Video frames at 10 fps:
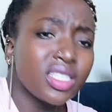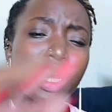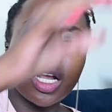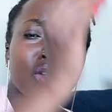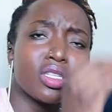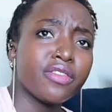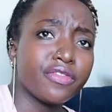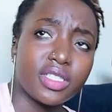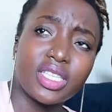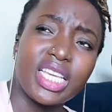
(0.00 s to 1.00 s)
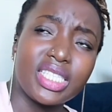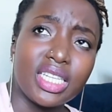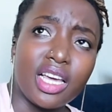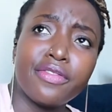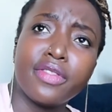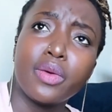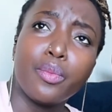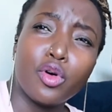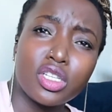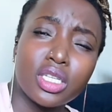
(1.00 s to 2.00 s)
cannot emphasize enough the
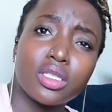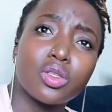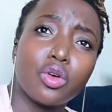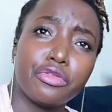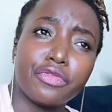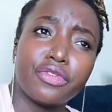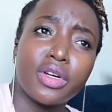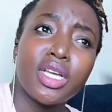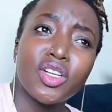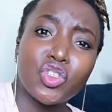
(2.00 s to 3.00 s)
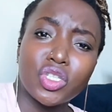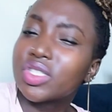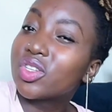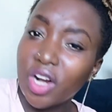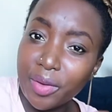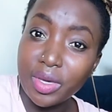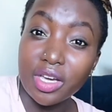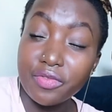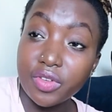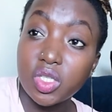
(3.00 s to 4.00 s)
importance of transcribing
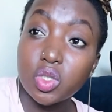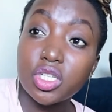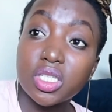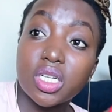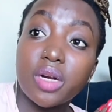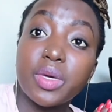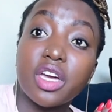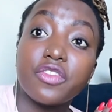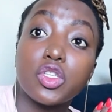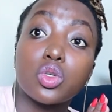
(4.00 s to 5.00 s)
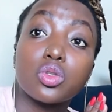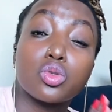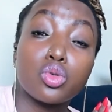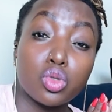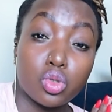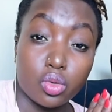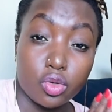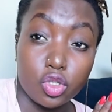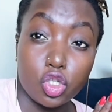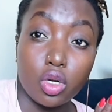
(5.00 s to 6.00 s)
a video. Transcribing a video is so
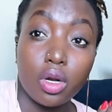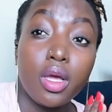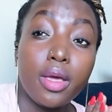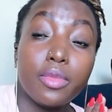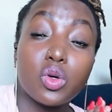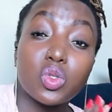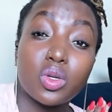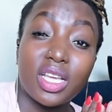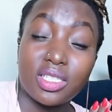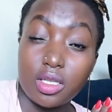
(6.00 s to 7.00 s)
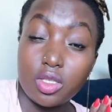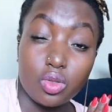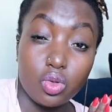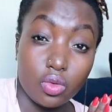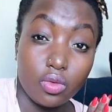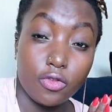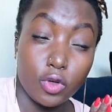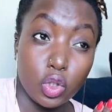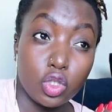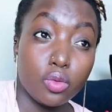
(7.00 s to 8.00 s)
crucial, because what does this do for
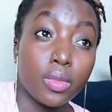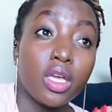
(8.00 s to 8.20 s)
YouTube?